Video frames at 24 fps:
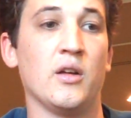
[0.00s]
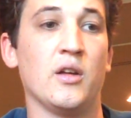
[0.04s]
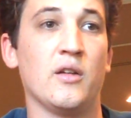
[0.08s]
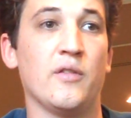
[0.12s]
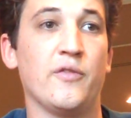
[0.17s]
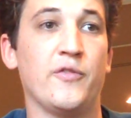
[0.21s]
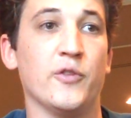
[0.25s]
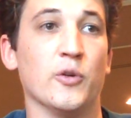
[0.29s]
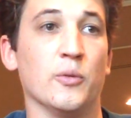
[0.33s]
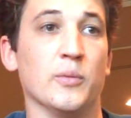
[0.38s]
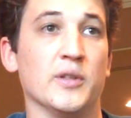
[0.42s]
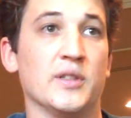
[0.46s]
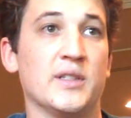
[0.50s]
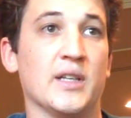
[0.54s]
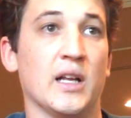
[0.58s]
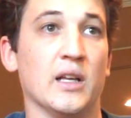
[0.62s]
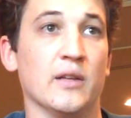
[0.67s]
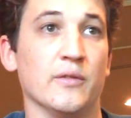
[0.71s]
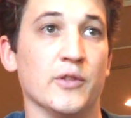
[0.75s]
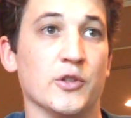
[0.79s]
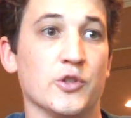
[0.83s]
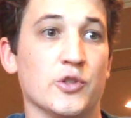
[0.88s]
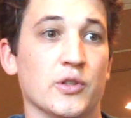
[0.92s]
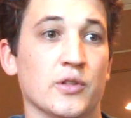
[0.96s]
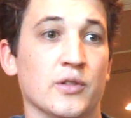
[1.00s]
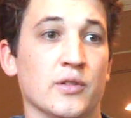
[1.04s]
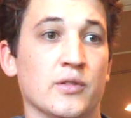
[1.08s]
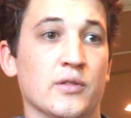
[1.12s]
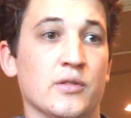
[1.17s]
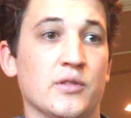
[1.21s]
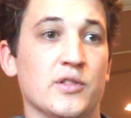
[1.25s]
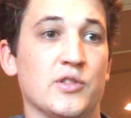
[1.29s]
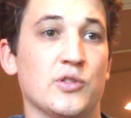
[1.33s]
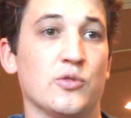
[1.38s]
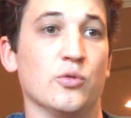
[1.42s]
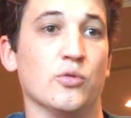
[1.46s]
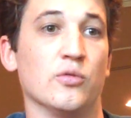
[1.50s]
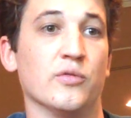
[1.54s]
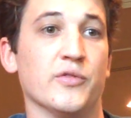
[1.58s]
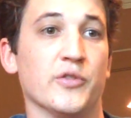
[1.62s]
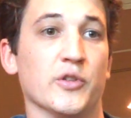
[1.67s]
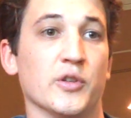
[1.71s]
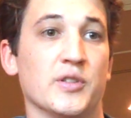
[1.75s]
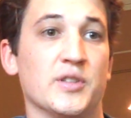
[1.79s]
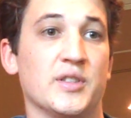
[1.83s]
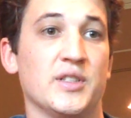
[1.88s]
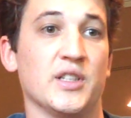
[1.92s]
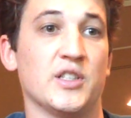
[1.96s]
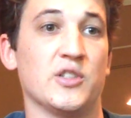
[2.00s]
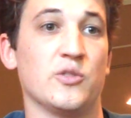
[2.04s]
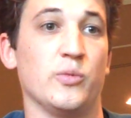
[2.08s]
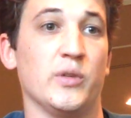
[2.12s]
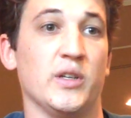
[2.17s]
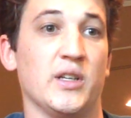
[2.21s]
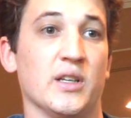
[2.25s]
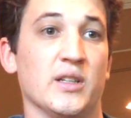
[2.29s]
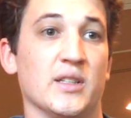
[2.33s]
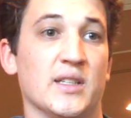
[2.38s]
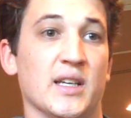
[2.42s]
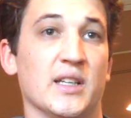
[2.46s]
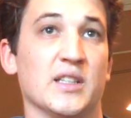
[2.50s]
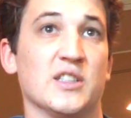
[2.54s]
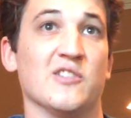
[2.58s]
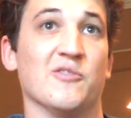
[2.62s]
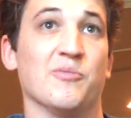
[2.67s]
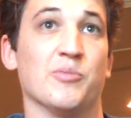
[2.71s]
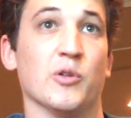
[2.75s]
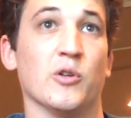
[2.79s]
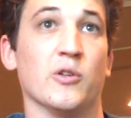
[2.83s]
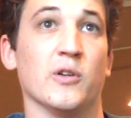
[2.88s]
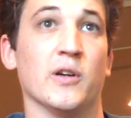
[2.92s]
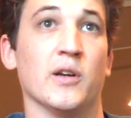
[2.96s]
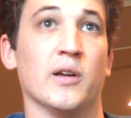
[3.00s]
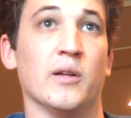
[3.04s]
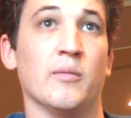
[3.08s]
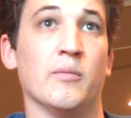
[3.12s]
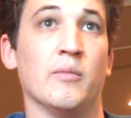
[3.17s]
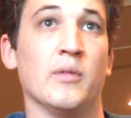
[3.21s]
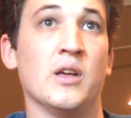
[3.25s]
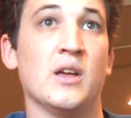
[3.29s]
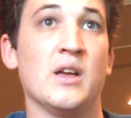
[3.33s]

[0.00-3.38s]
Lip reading: Film and Television School for a 6-week intensive program.